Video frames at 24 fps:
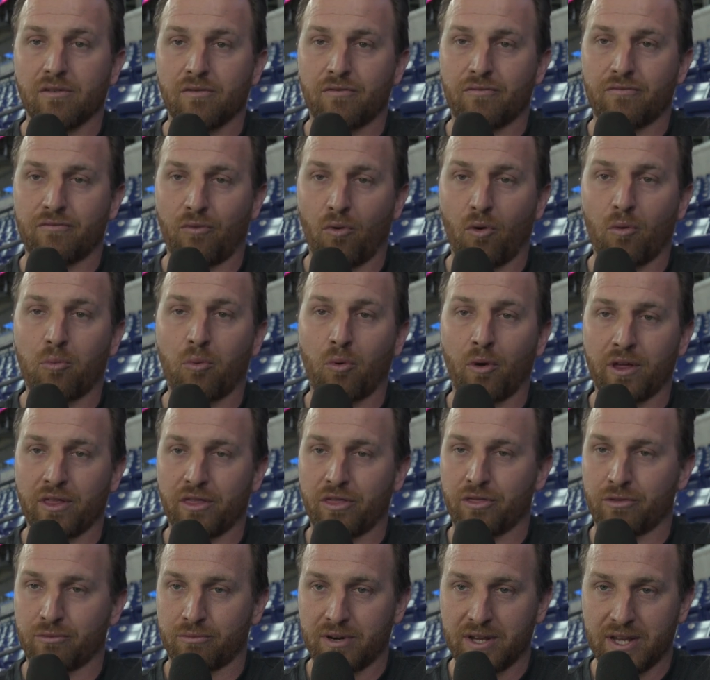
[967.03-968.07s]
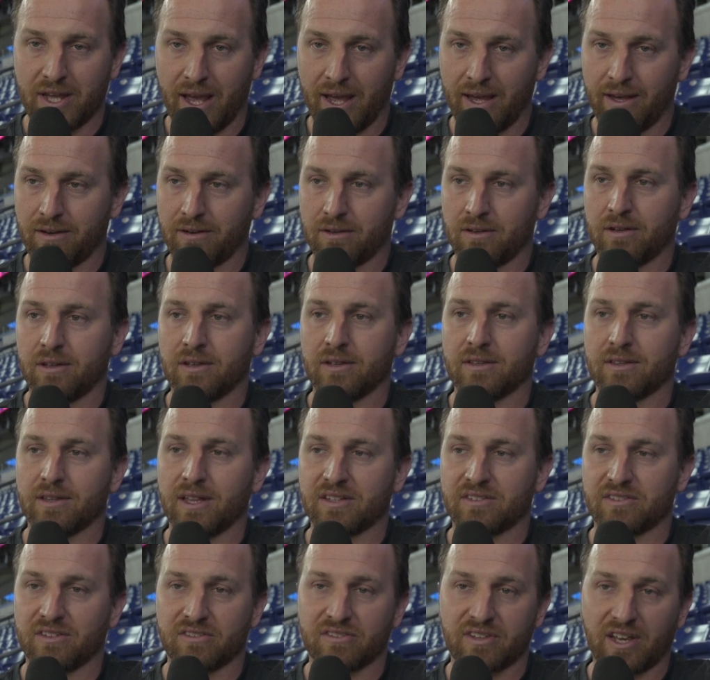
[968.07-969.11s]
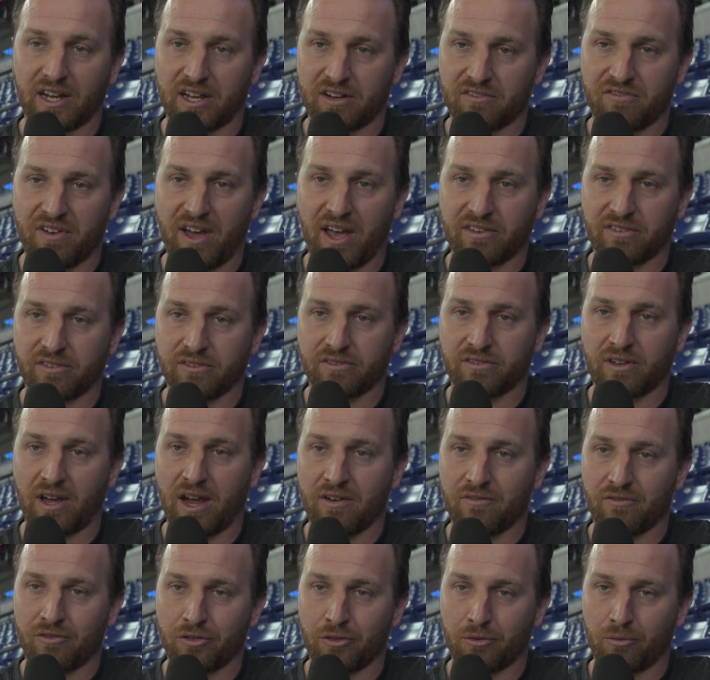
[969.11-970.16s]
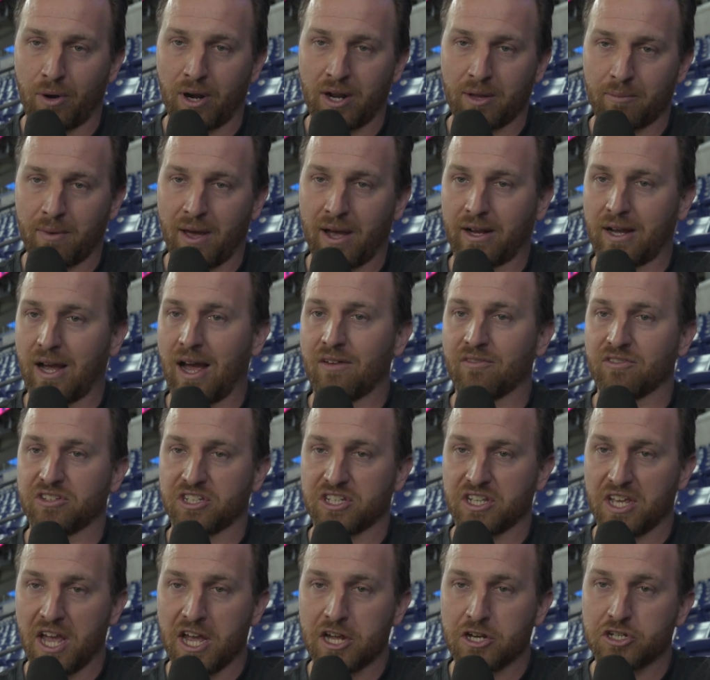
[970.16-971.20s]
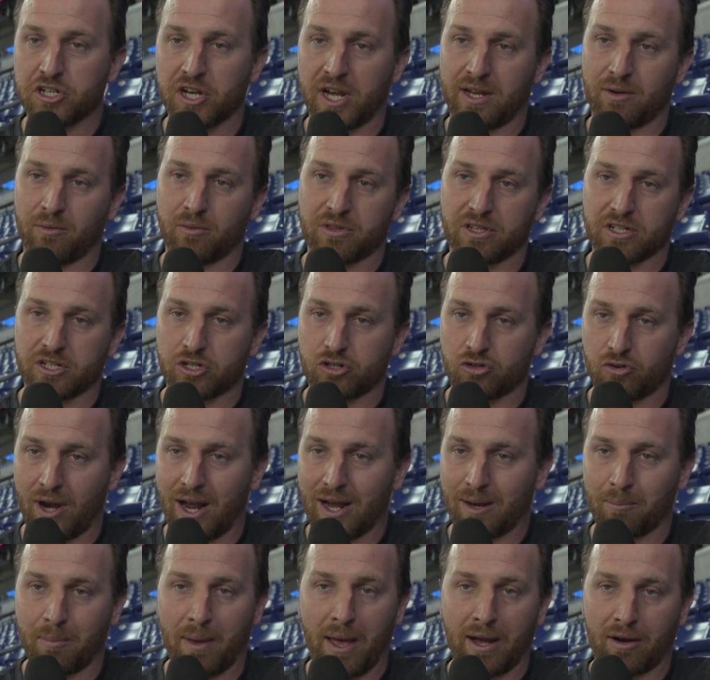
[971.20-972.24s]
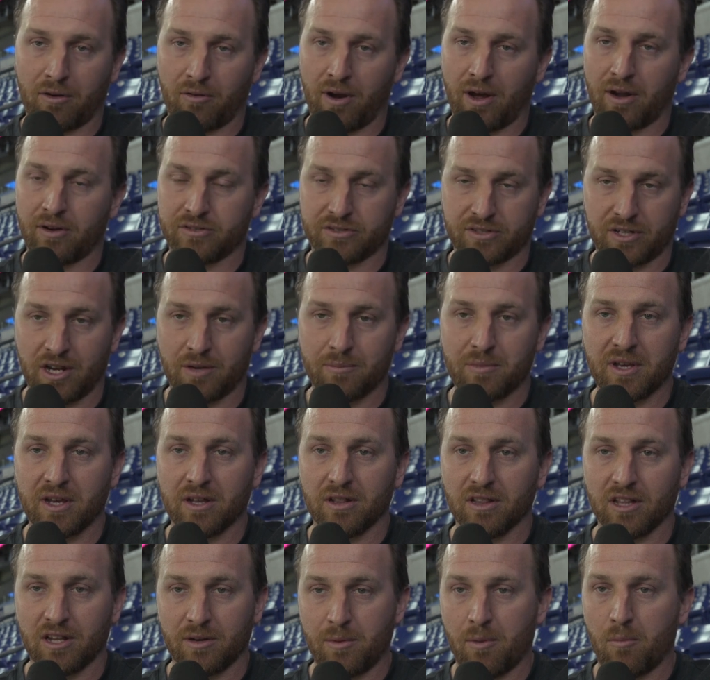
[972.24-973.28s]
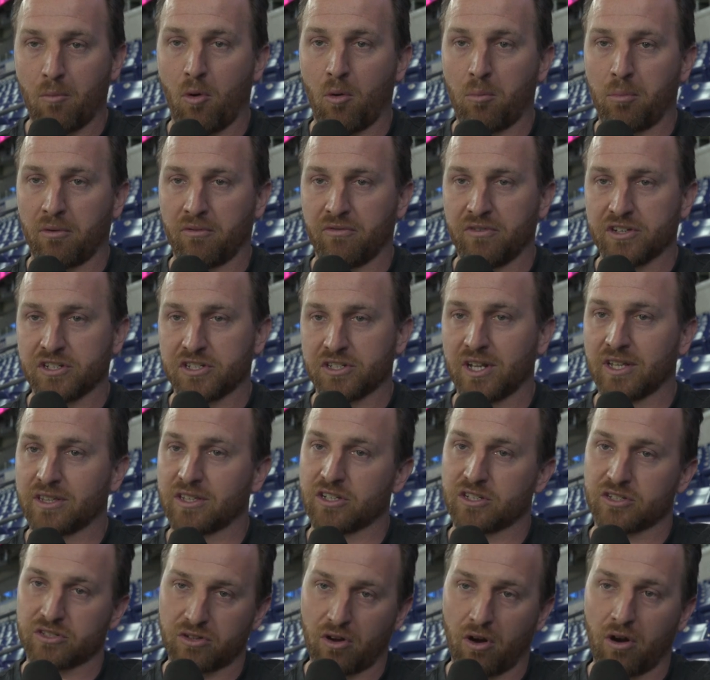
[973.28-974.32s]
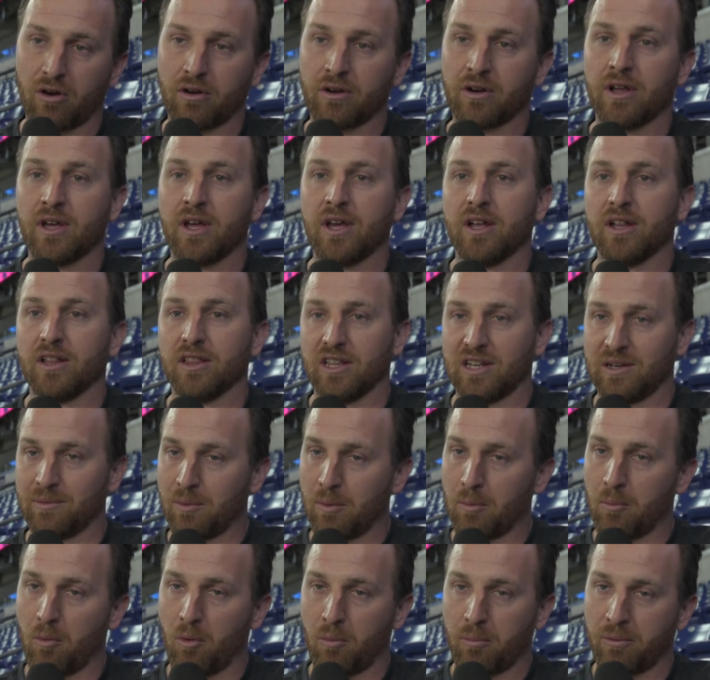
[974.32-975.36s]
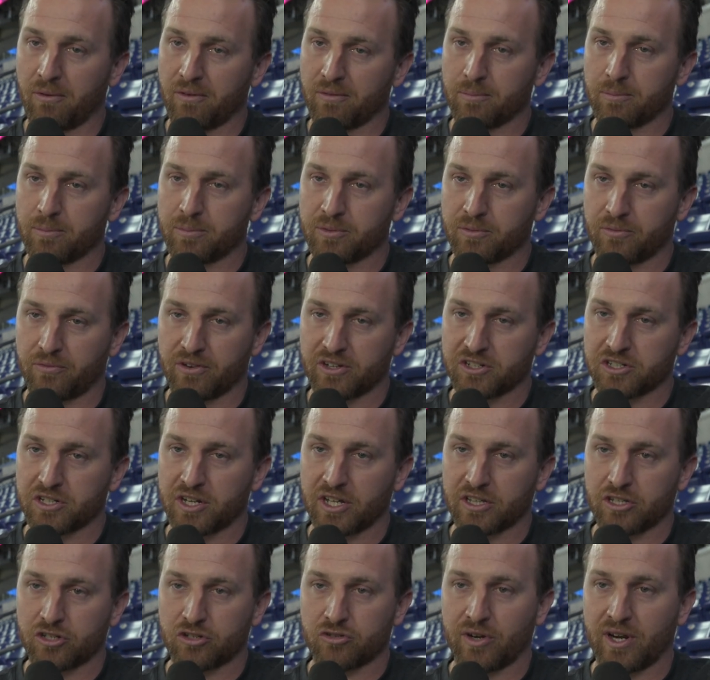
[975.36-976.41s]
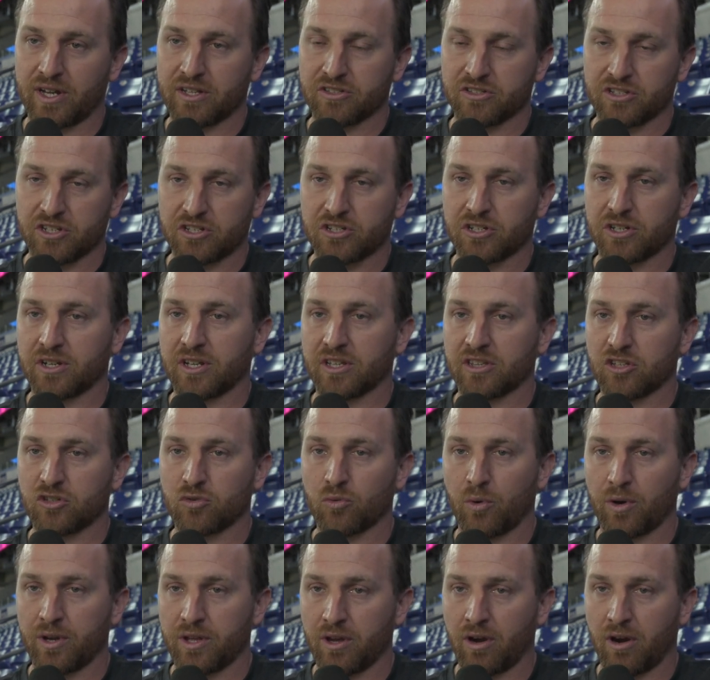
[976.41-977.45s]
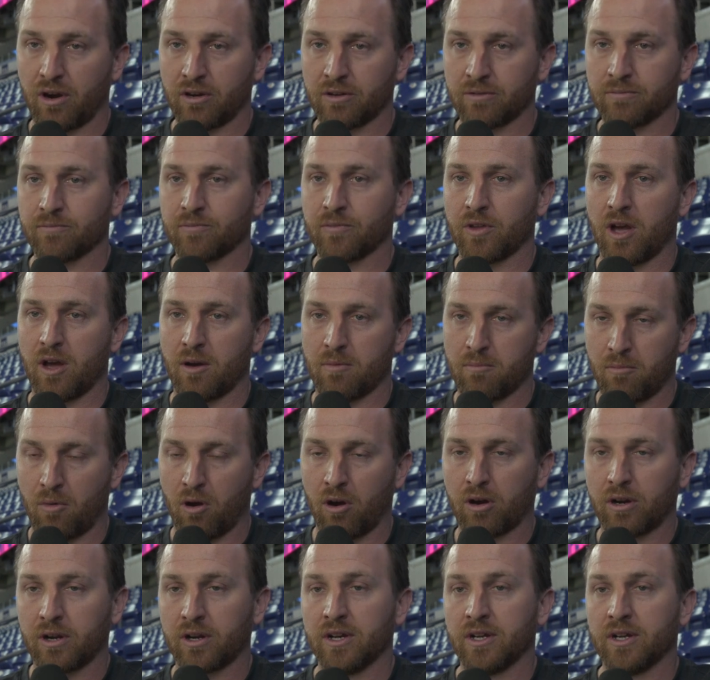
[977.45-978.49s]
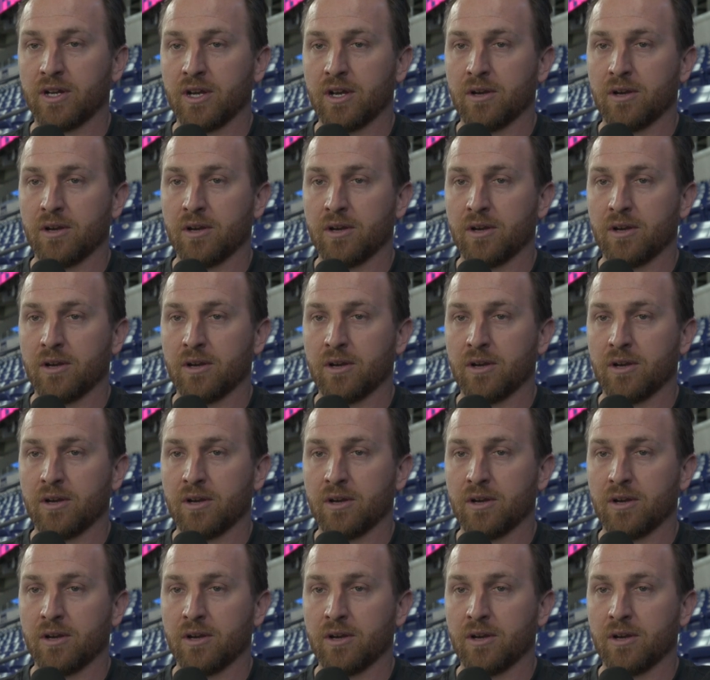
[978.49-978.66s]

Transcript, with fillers: 4.38 that's the second fastest time for the running back. Obviously, Achane with his track background is going to be a little bit more proficient at the start, a little bit more pro- proficient at the transition at the 20 yard uh, mark.